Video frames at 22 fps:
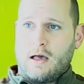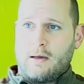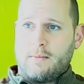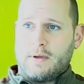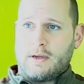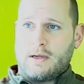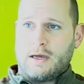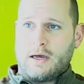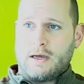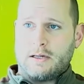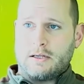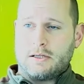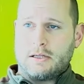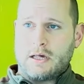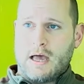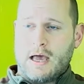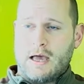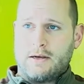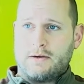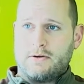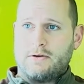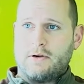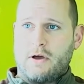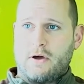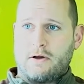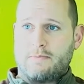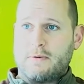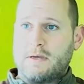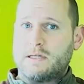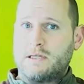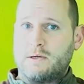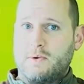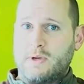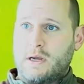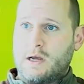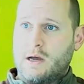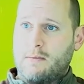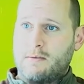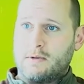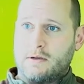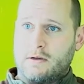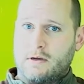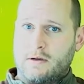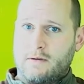Because I do know, especially when it
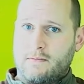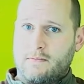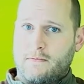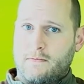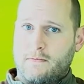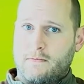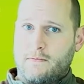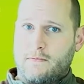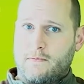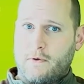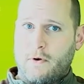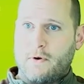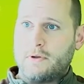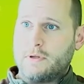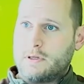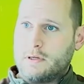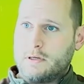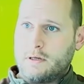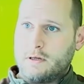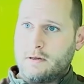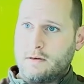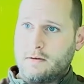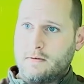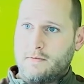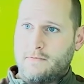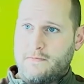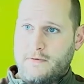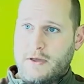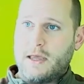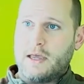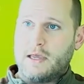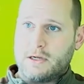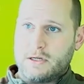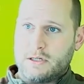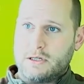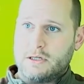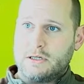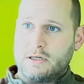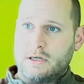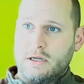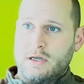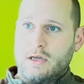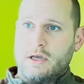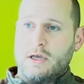comes to frozen fish,
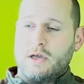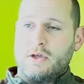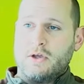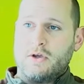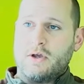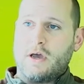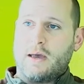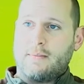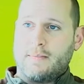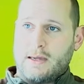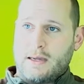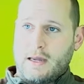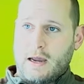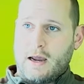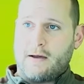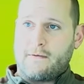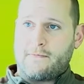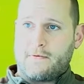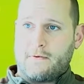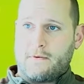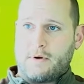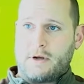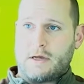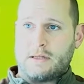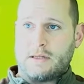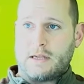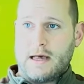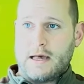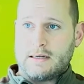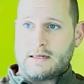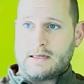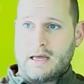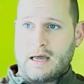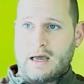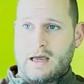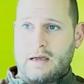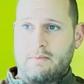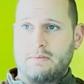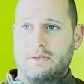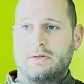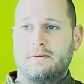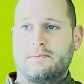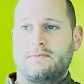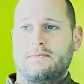you gotta be careful, because a lot of
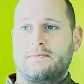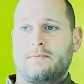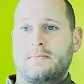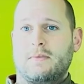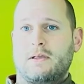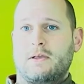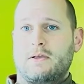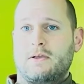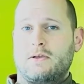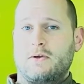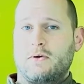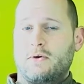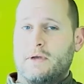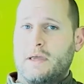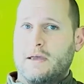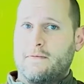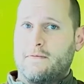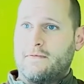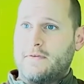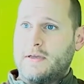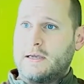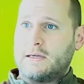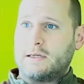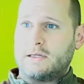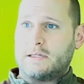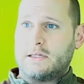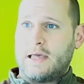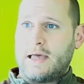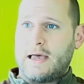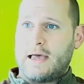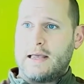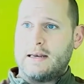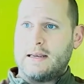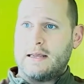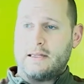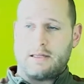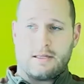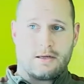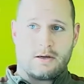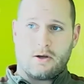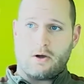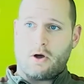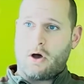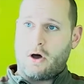times you'll get fish that
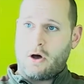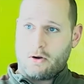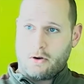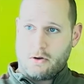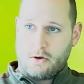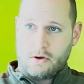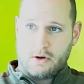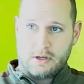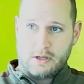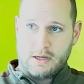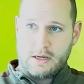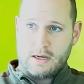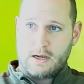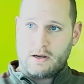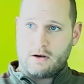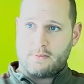isn't caught locally.